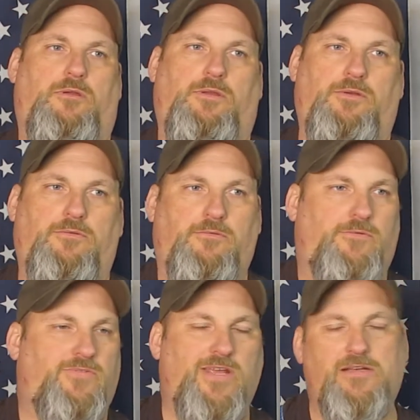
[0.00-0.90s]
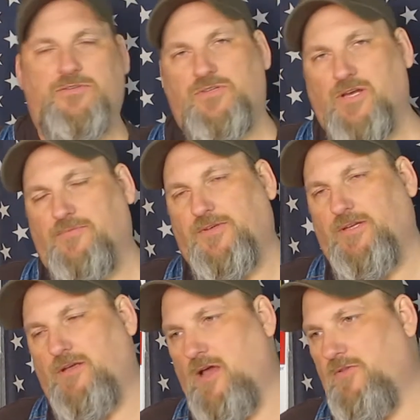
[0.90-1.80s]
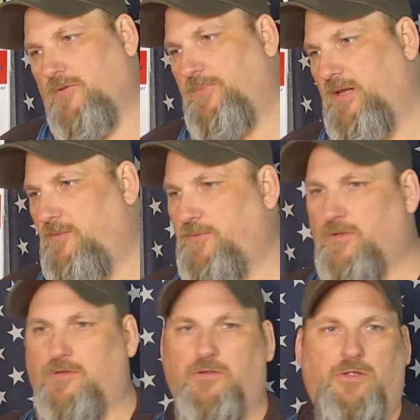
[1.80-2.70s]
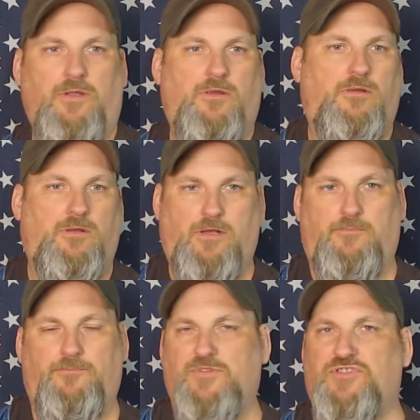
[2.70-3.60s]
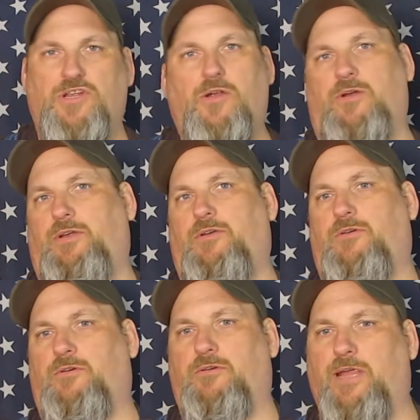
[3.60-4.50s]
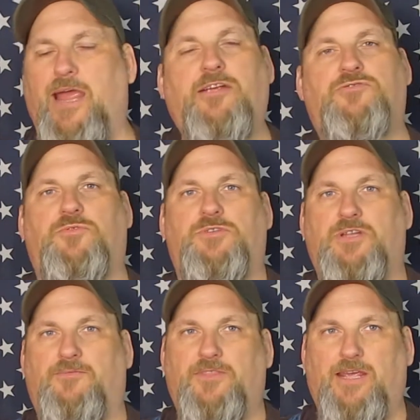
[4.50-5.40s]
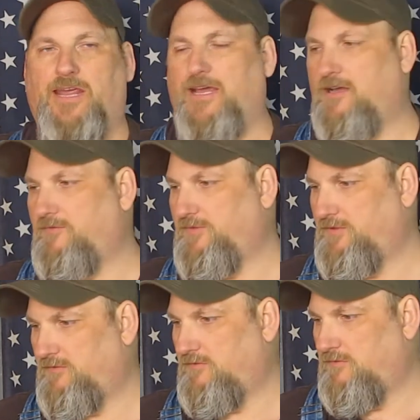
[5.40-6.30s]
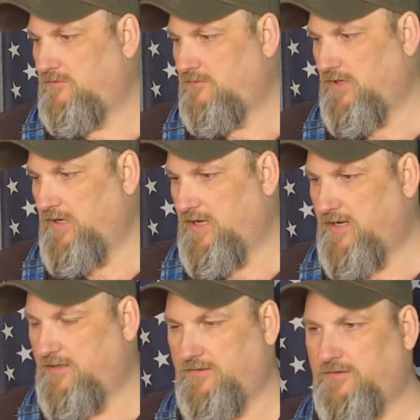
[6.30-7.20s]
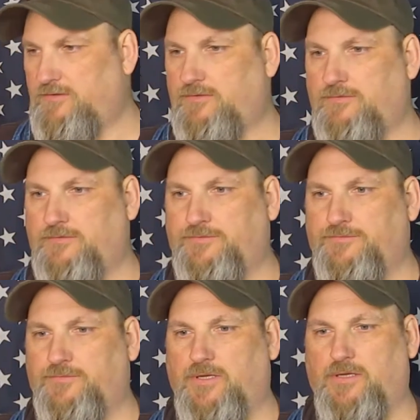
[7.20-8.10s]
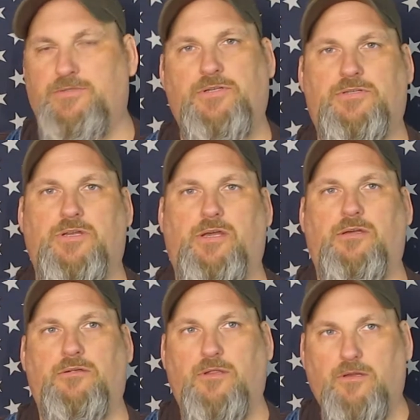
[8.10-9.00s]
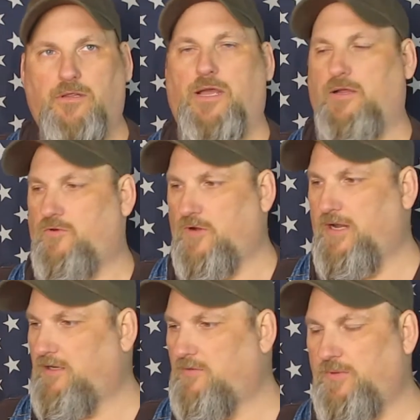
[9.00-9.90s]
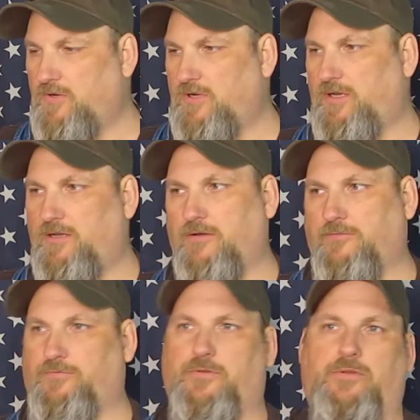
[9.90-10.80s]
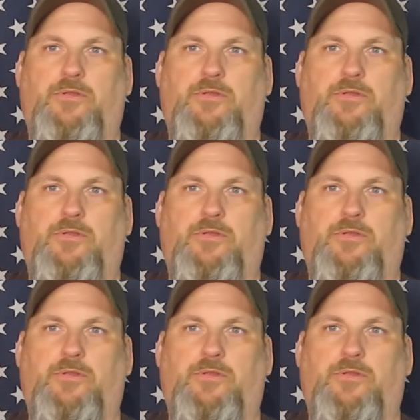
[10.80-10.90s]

you know, sending stuff to other people, um, sharing their extra stuff they have and whatnot. And it's just a, a great community of,